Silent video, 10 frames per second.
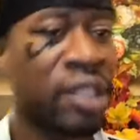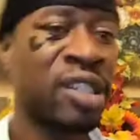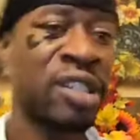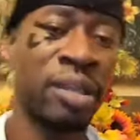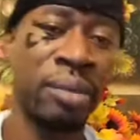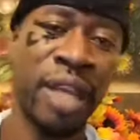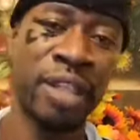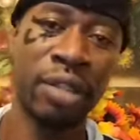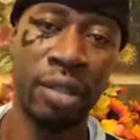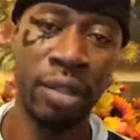system
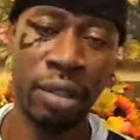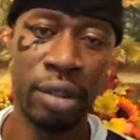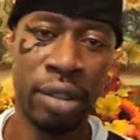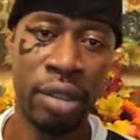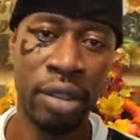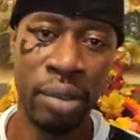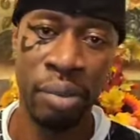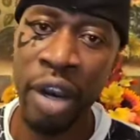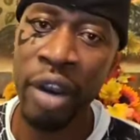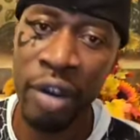that's
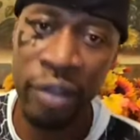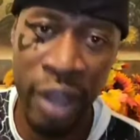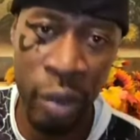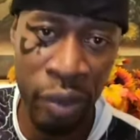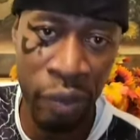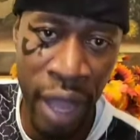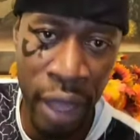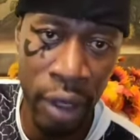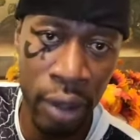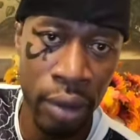imperative that we
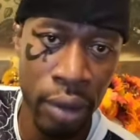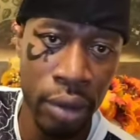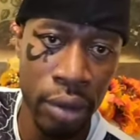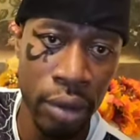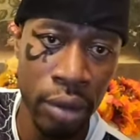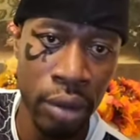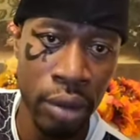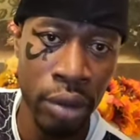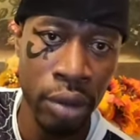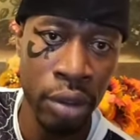follow
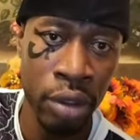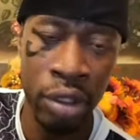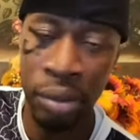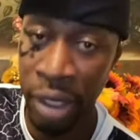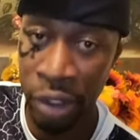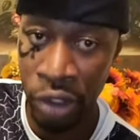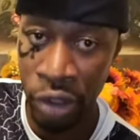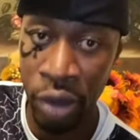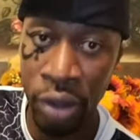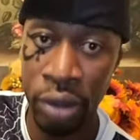to make
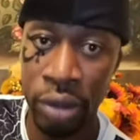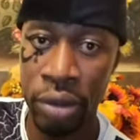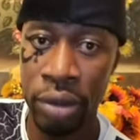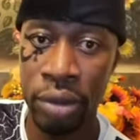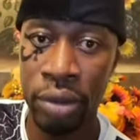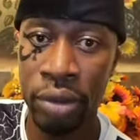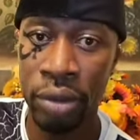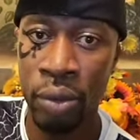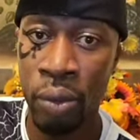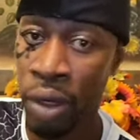sure
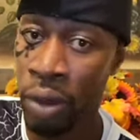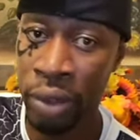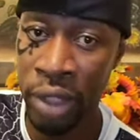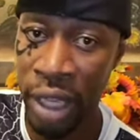we don't